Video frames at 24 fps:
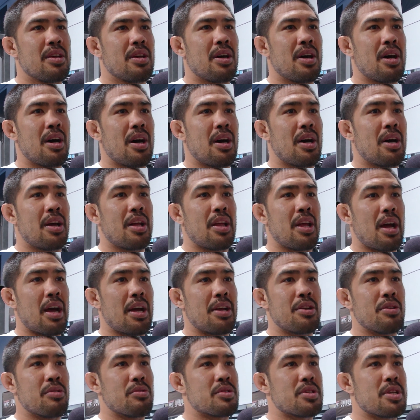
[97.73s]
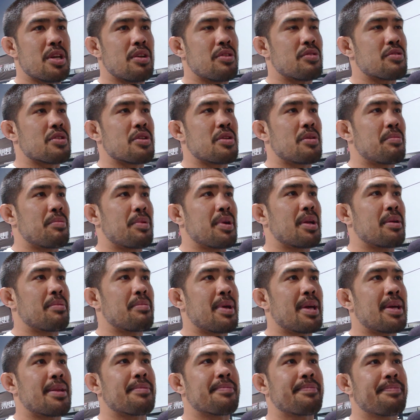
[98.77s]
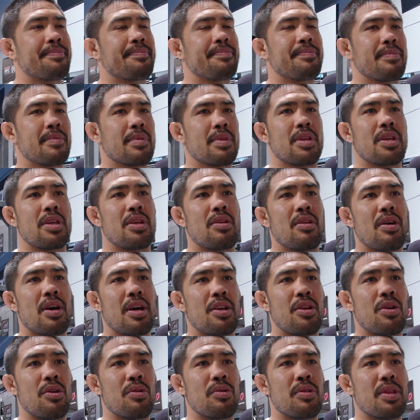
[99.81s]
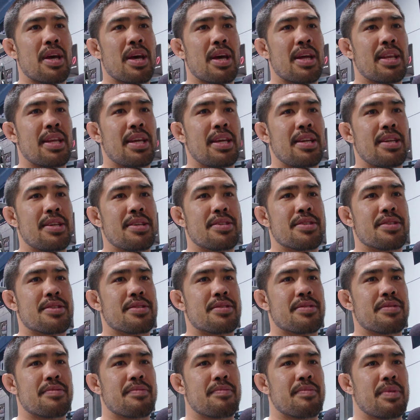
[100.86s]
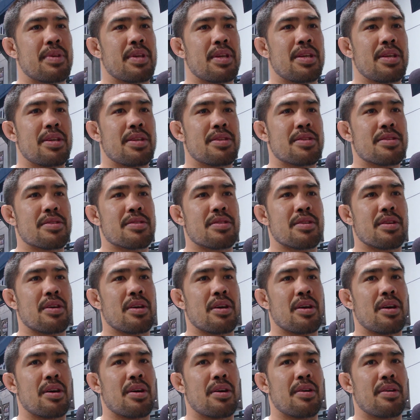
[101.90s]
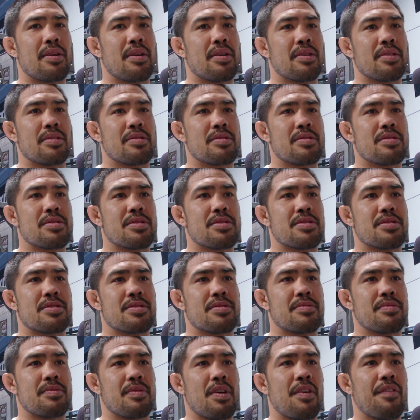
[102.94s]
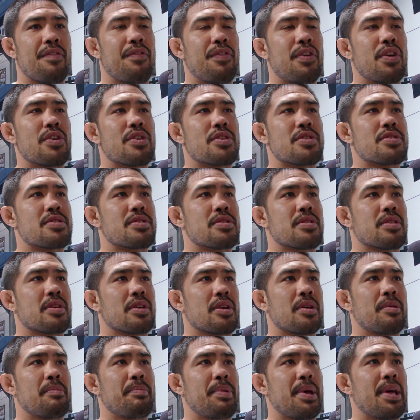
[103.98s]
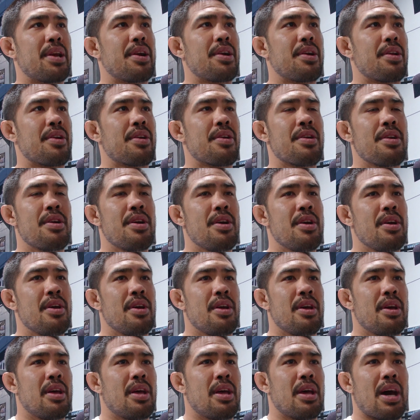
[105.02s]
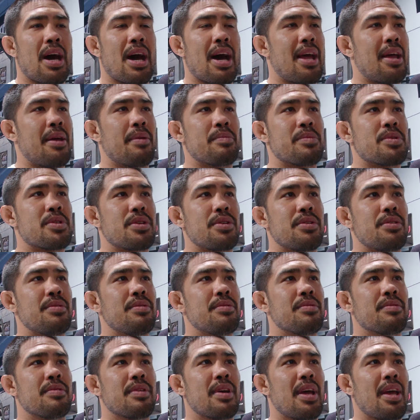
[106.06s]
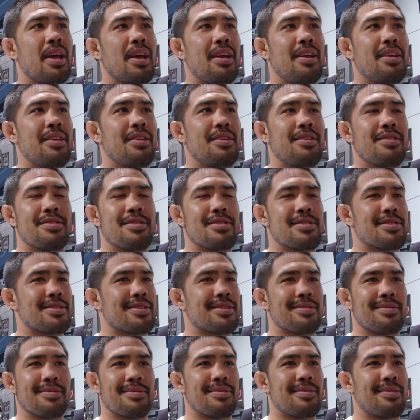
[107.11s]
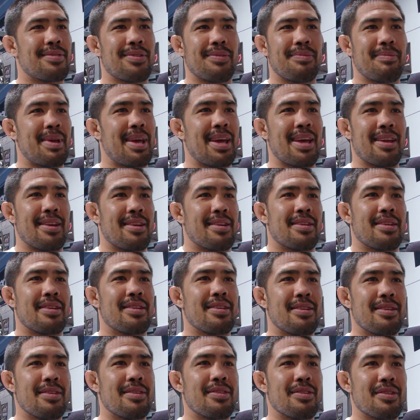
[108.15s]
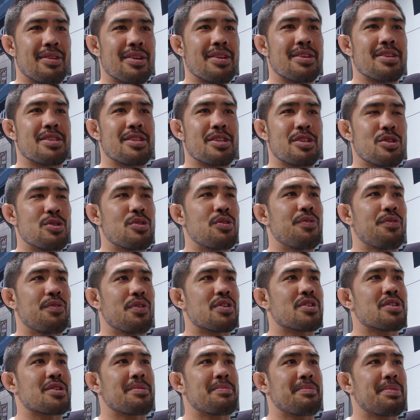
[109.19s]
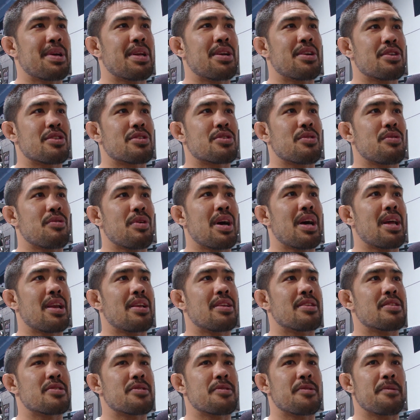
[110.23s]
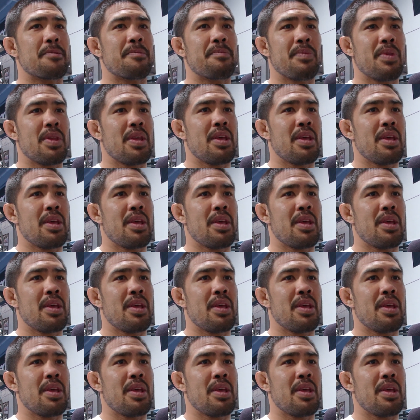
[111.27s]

I know Chael is going to bring it, man. I know that he's just a fierce competitor. I am too. And you just, man, you're going to see two fierce competitors go at it. So